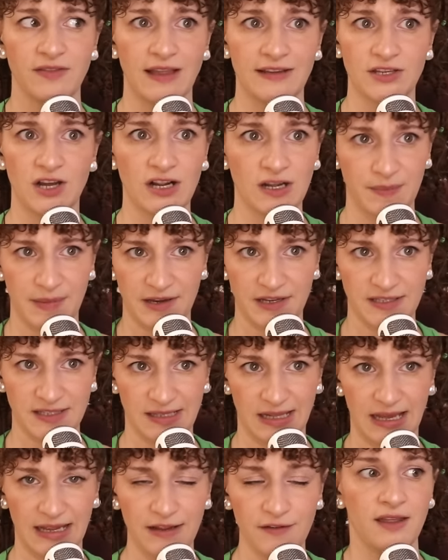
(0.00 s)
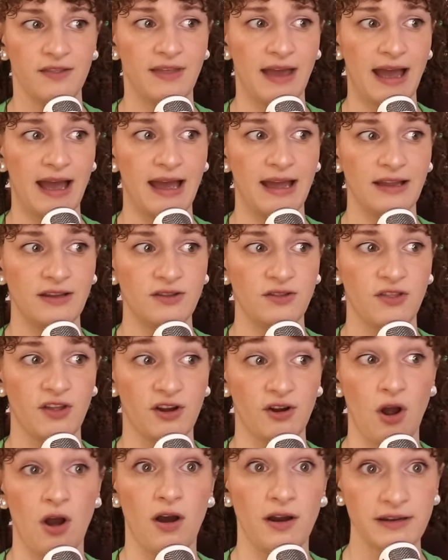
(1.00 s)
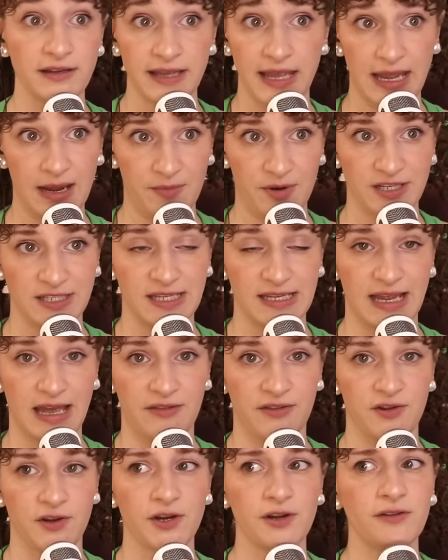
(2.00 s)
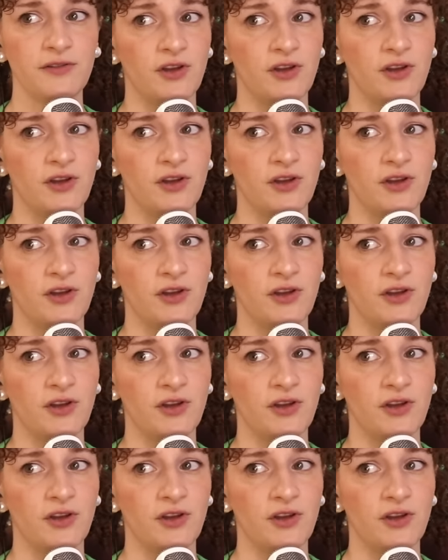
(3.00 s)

They talk about his life, that they're on camera together.